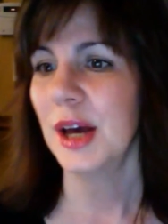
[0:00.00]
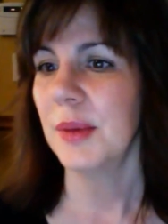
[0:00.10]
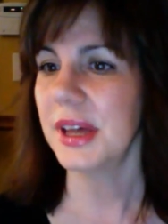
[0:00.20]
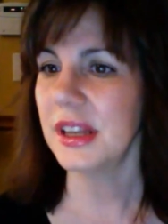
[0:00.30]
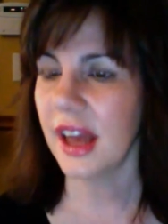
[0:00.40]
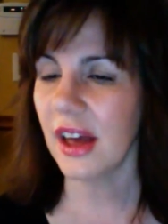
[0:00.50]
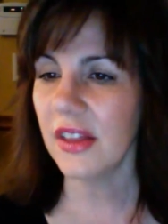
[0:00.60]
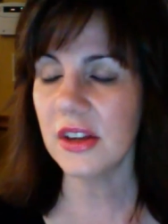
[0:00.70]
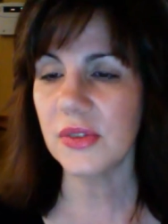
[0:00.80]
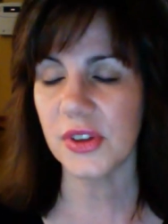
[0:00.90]
But now
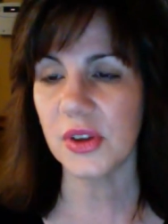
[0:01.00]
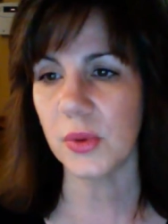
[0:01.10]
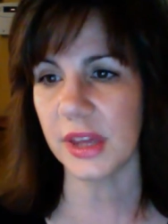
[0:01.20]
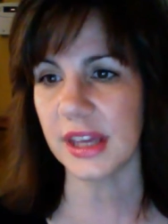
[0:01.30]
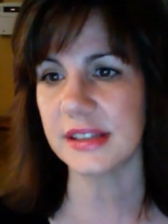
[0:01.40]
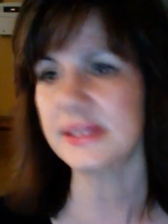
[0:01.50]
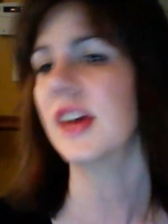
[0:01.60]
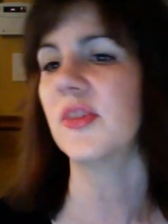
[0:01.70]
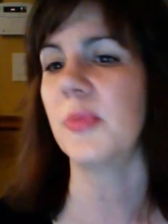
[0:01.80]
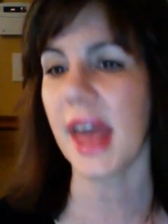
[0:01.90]
that a few weeks
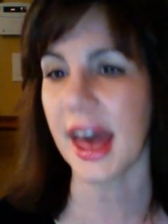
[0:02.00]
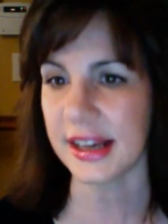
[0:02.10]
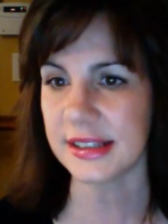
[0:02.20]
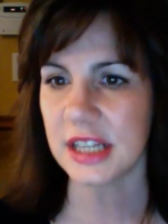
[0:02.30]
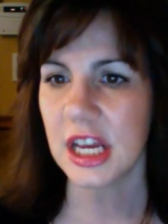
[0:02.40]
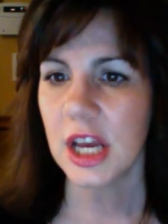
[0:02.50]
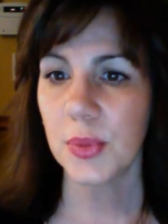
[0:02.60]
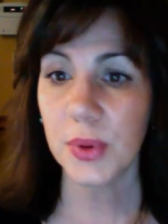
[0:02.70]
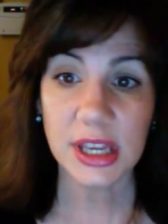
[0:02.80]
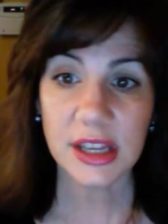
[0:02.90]
have passed,
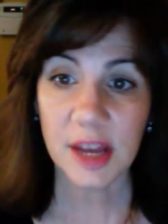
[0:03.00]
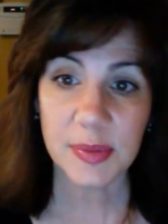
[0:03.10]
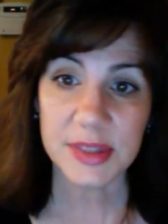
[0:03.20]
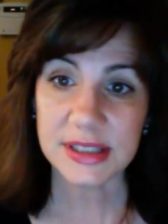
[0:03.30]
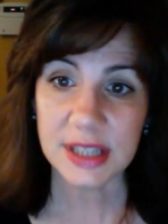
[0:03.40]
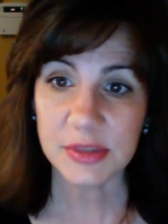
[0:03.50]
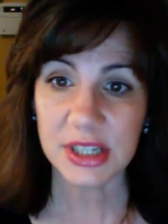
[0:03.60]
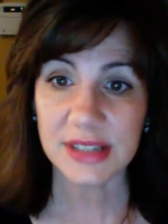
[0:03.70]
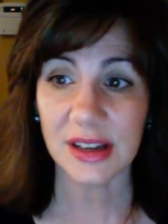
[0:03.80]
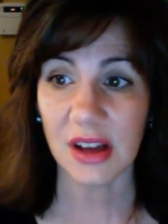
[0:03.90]
bringing up the
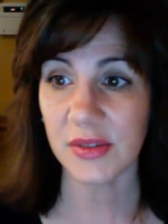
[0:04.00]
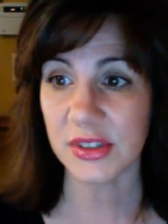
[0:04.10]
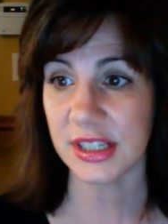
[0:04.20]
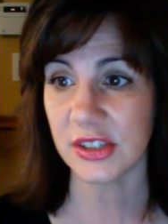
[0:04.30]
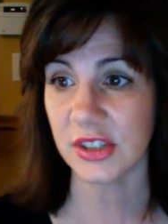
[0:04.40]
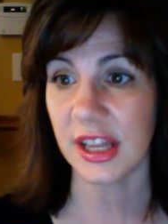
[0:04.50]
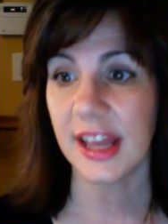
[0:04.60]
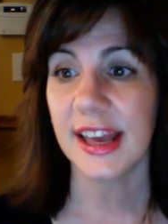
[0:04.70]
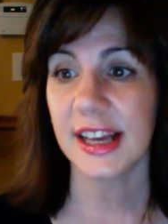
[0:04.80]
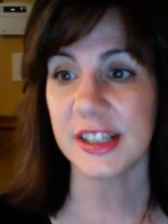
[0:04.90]
subject in conversation
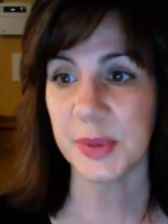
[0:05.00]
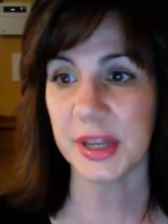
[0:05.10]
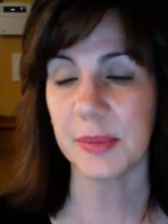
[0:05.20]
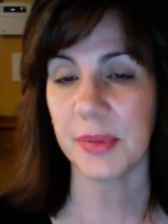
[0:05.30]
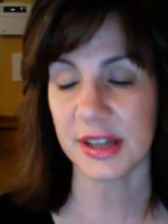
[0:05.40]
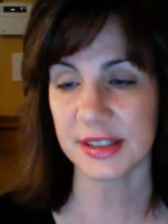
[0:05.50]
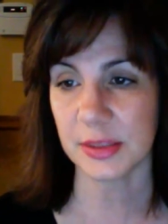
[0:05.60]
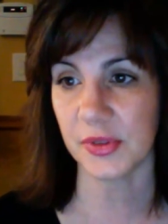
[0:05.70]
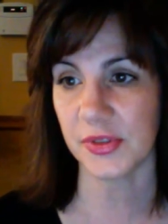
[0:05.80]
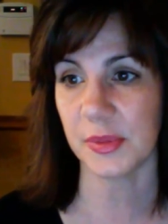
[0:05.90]
has been
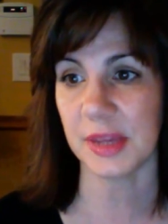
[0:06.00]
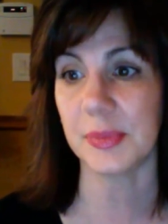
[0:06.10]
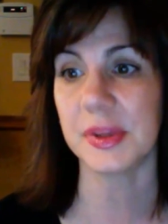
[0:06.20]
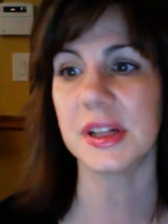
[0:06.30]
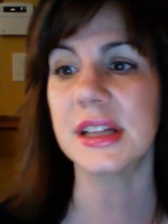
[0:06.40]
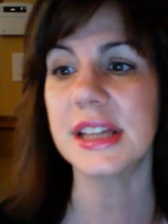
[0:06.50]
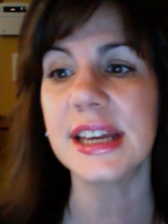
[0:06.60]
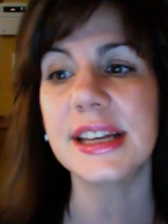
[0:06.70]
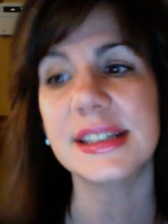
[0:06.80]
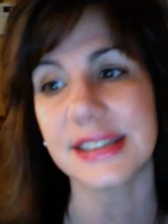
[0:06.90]
impossible for me.
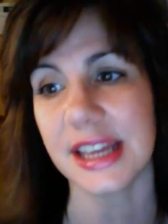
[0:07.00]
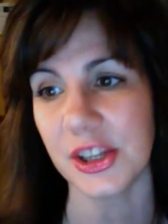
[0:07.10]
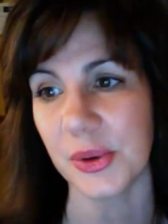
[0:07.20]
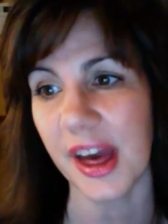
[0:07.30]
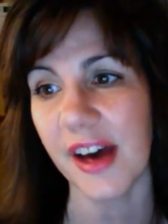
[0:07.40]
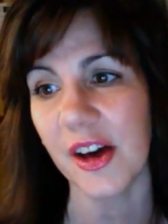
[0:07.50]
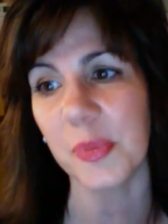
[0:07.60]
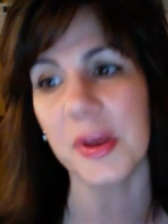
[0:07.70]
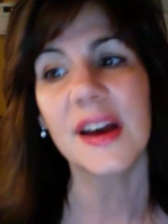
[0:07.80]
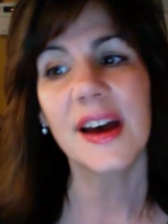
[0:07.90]
Please, can you
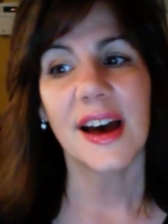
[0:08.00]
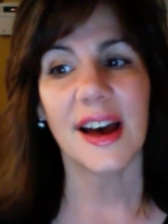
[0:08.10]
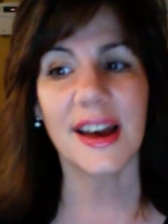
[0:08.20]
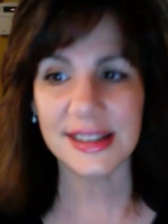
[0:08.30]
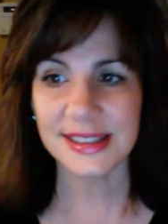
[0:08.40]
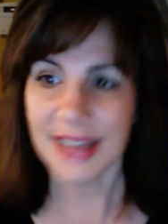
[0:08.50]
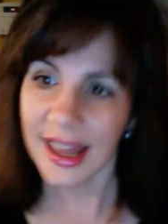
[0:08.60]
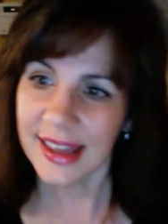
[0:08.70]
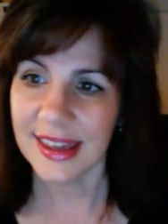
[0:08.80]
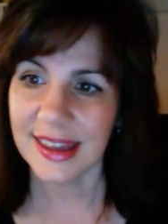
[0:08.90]
help?
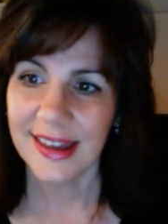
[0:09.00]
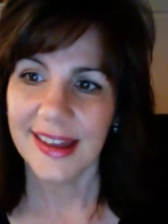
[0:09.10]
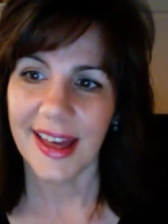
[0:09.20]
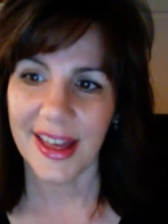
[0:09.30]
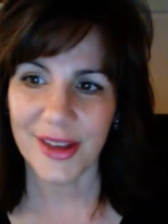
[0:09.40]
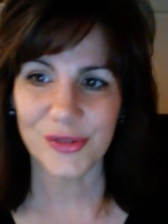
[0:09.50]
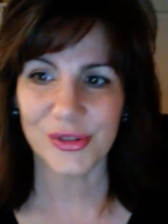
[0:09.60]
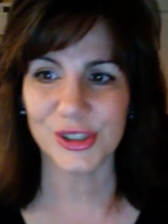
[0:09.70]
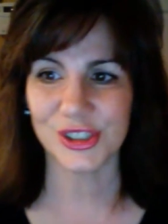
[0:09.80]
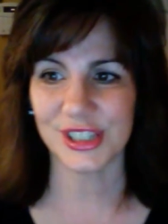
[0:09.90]
Untechie of
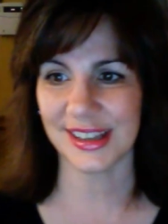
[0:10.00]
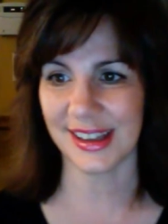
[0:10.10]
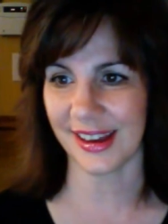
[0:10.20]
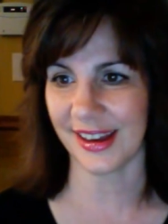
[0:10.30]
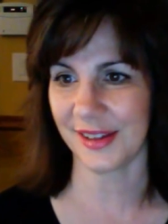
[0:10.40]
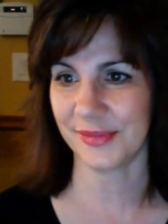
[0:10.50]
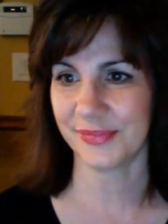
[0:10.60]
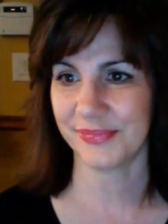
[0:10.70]
Virginia.